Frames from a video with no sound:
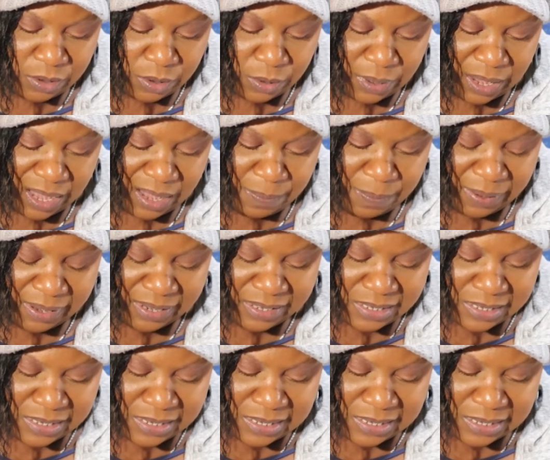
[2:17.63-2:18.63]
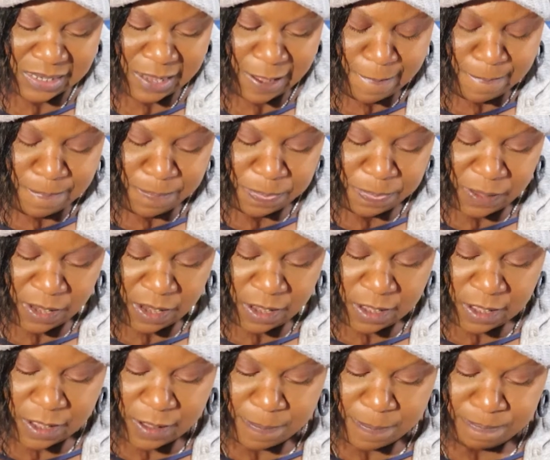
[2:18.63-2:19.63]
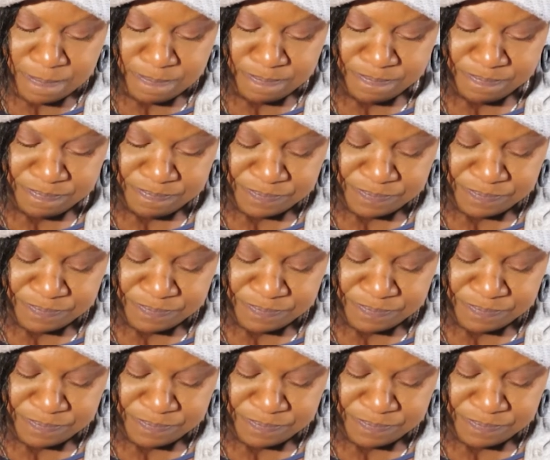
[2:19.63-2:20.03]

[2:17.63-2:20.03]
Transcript: Okay, Pisces. I